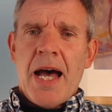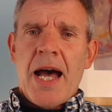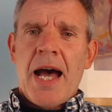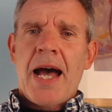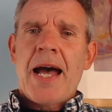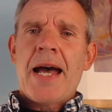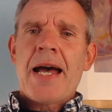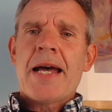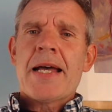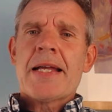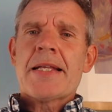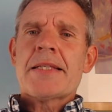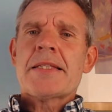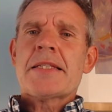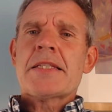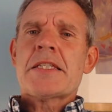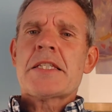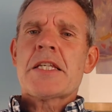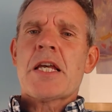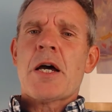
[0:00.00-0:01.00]

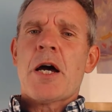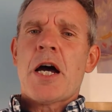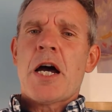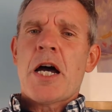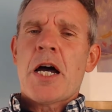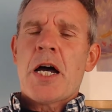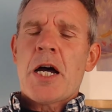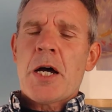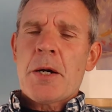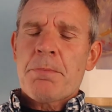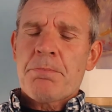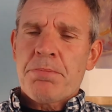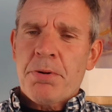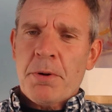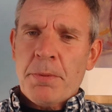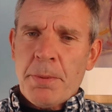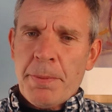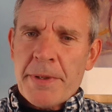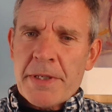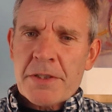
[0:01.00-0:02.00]
and
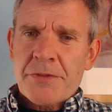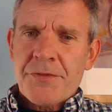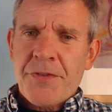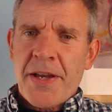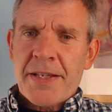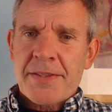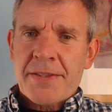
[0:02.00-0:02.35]
probably it's fair